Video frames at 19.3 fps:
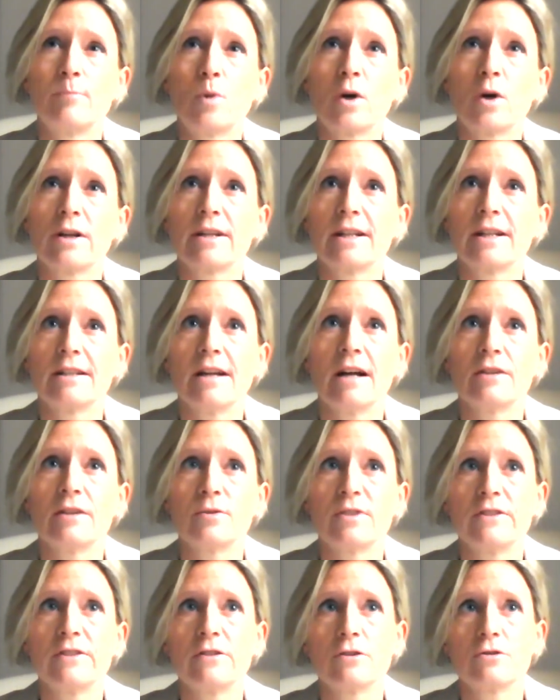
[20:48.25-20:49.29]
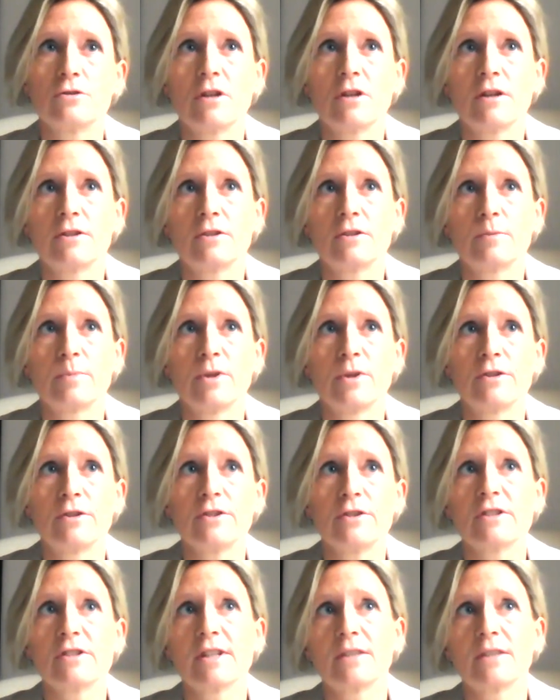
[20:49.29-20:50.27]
more than 100 social entrepreneurs